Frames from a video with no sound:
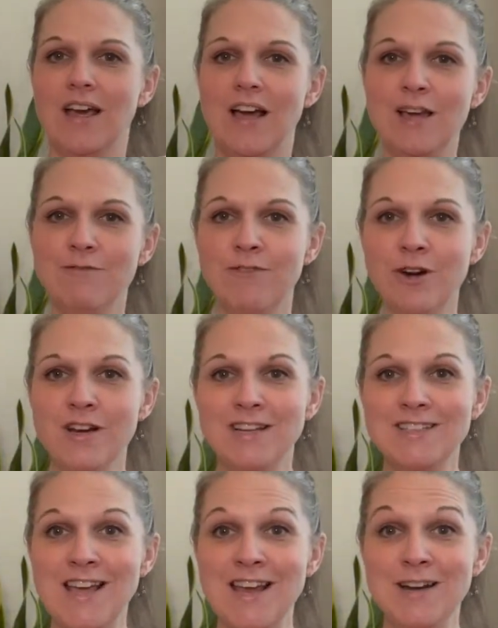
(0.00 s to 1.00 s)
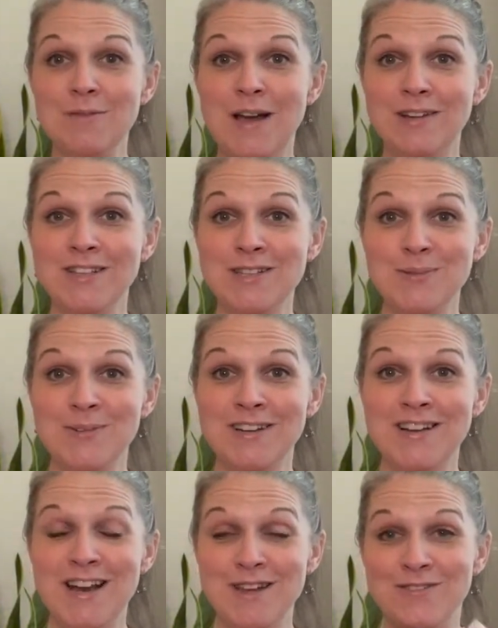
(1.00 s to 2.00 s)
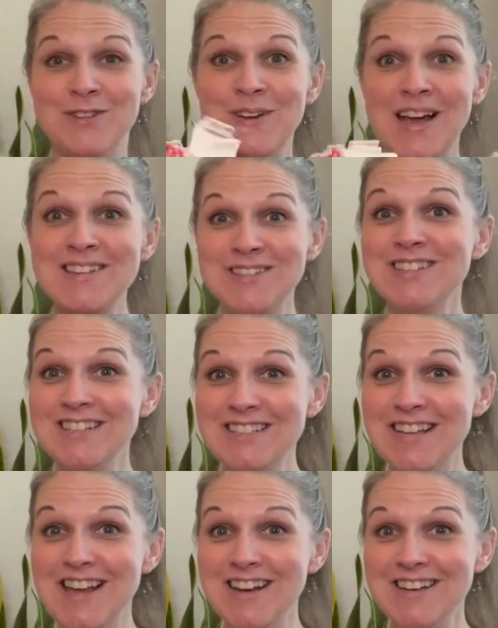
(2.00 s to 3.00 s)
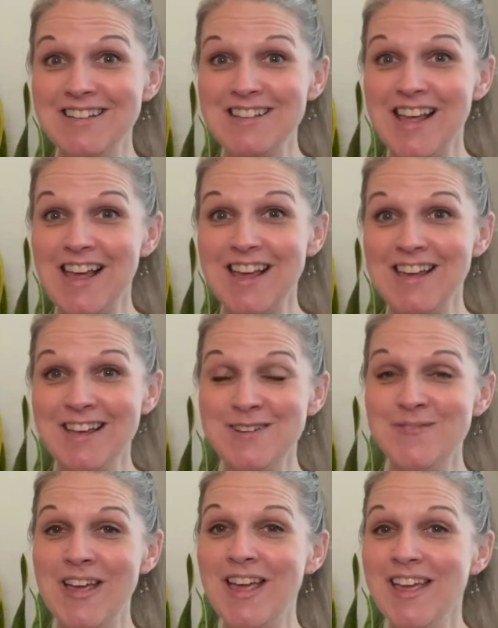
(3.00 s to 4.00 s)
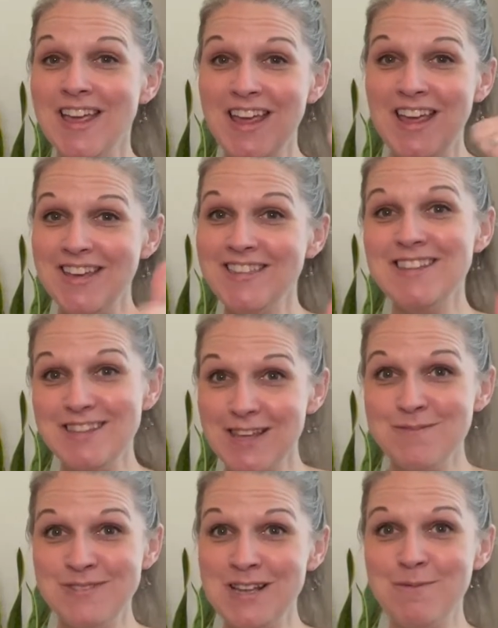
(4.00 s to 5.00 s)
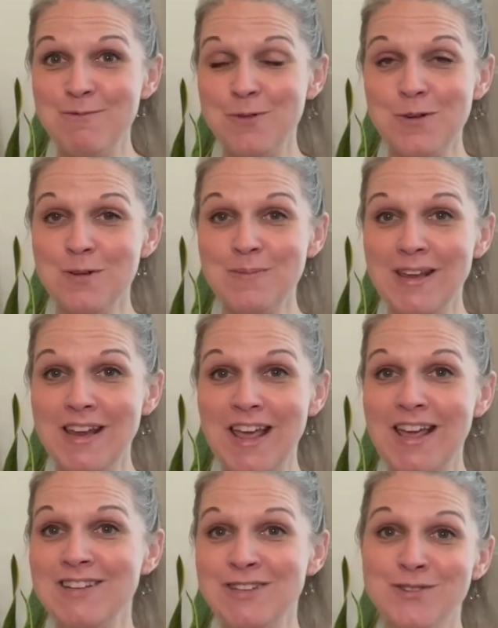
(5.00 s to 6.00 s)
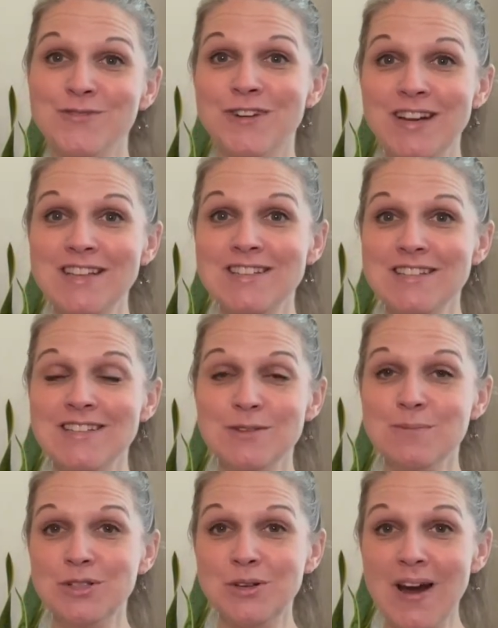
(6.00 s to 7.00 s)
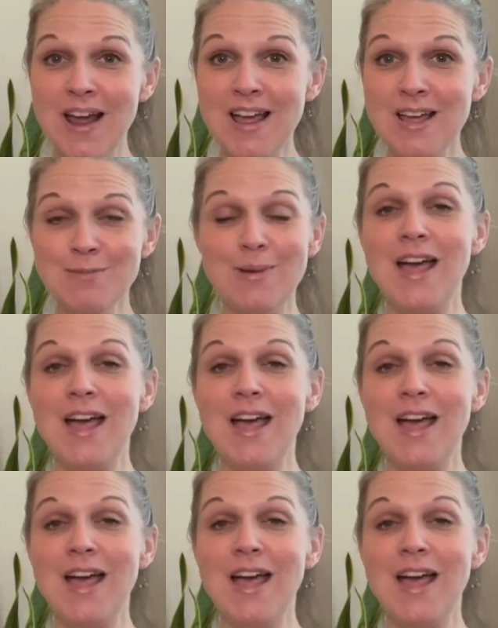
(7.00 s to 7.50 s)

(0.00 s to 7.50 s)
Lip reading: I'm very excited about this one. If you guys are excited as I am, hit the thumbs up for me and don't forget to subscribe.